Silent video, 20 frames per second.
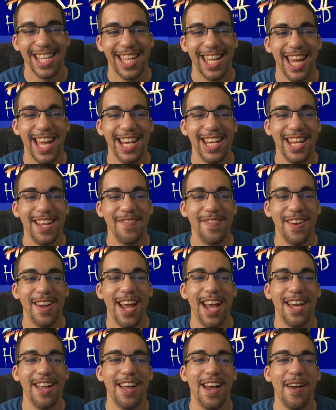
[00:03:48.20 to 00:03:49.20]
Ryu never
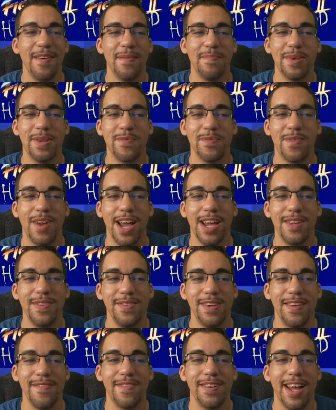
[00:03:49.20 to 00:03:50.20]

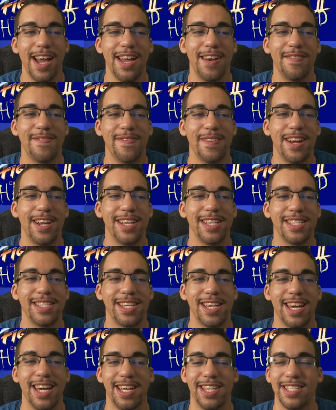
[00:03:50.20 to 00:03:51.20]
had a fighting
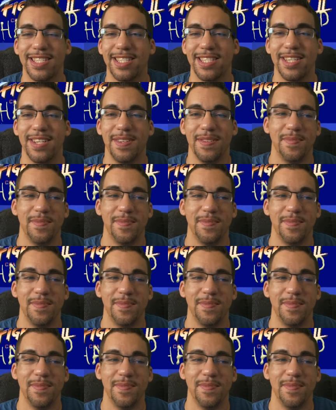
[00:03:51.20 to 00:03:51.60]
chance.